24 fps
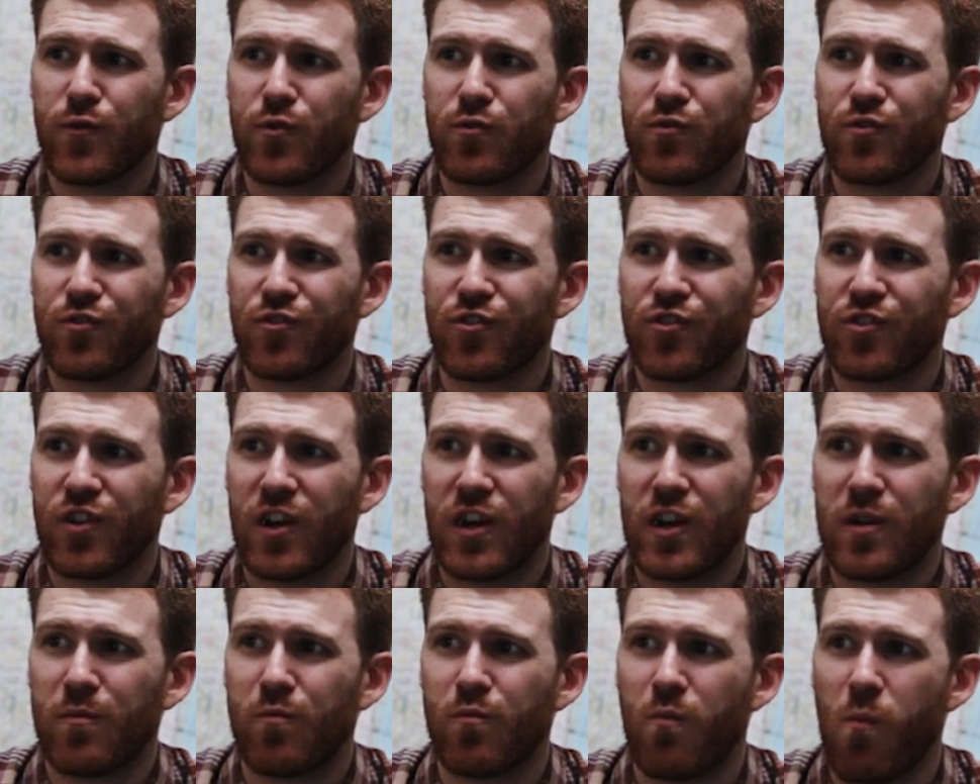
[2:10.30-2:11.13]
you the
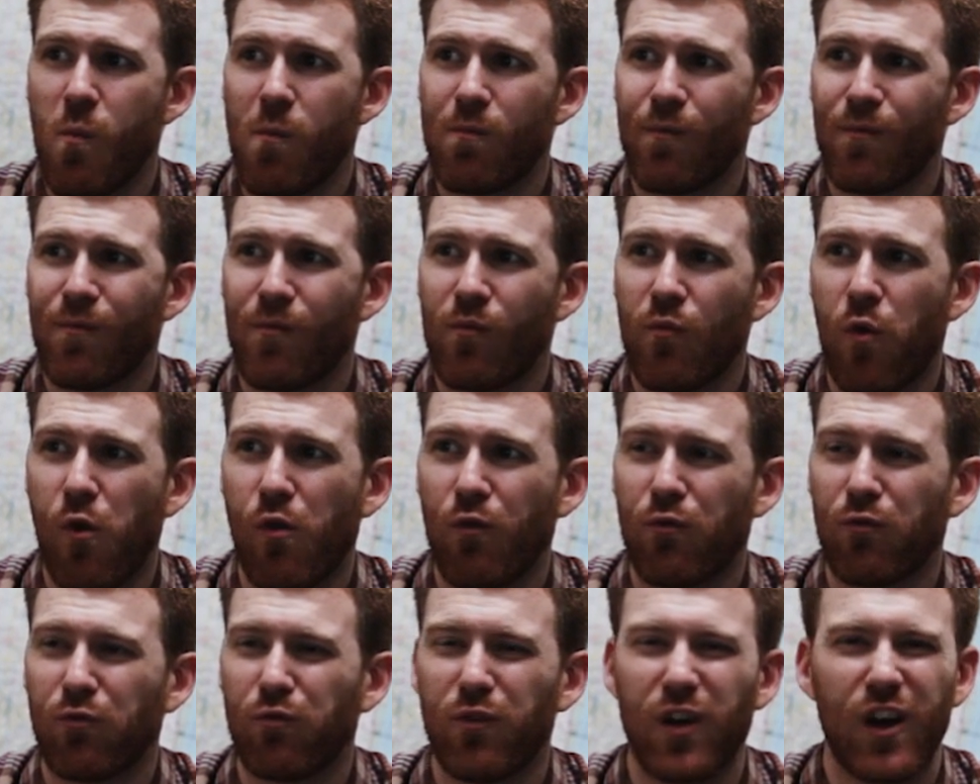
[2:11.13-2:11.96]
same
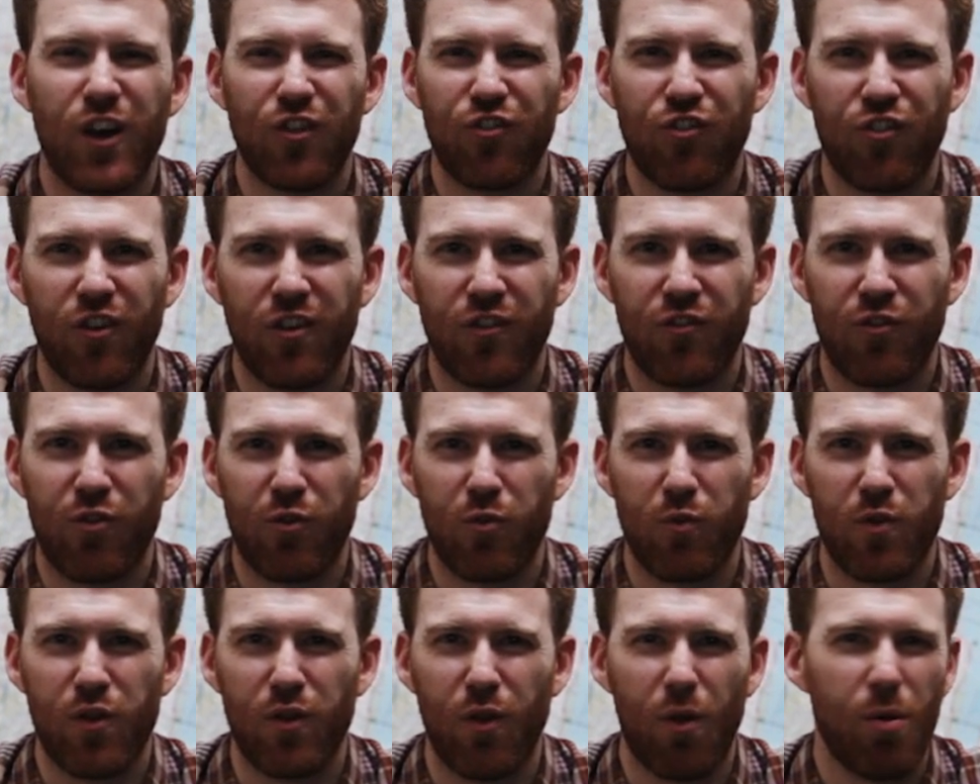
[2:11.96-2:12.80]
rush as
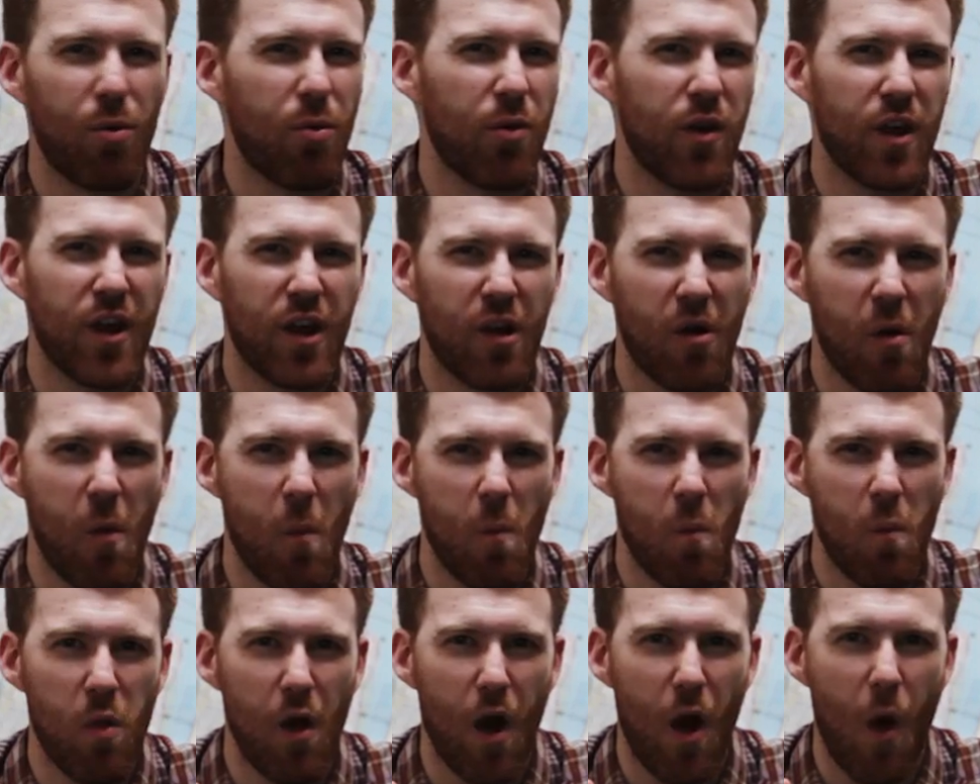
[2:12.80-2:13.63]
the real thing,
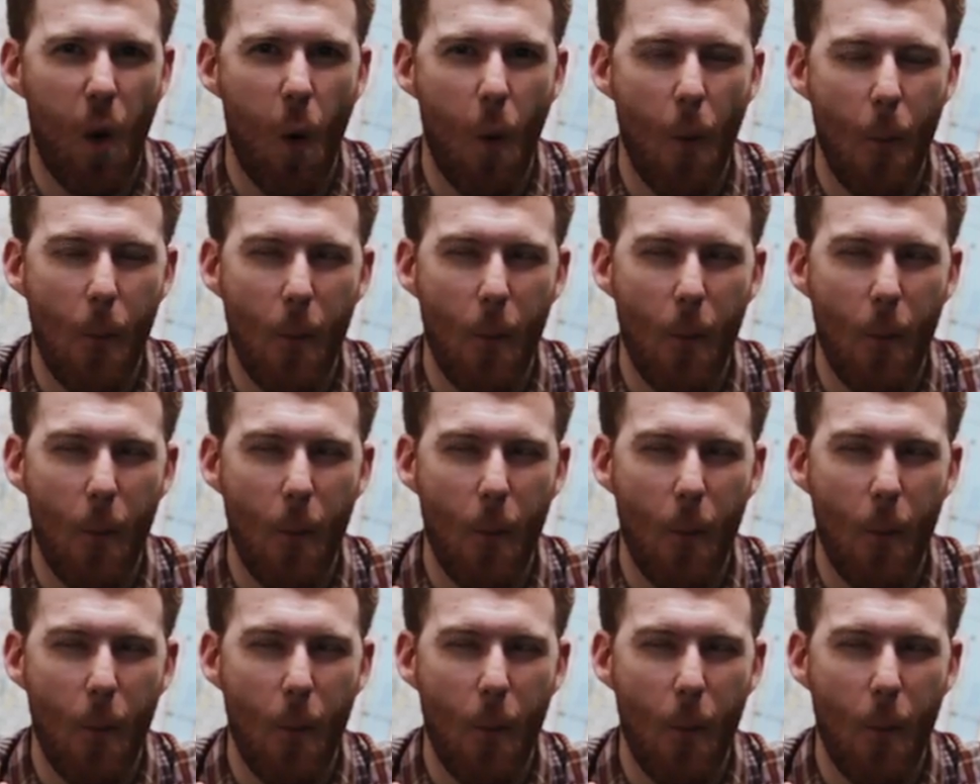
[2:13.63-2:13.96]
though.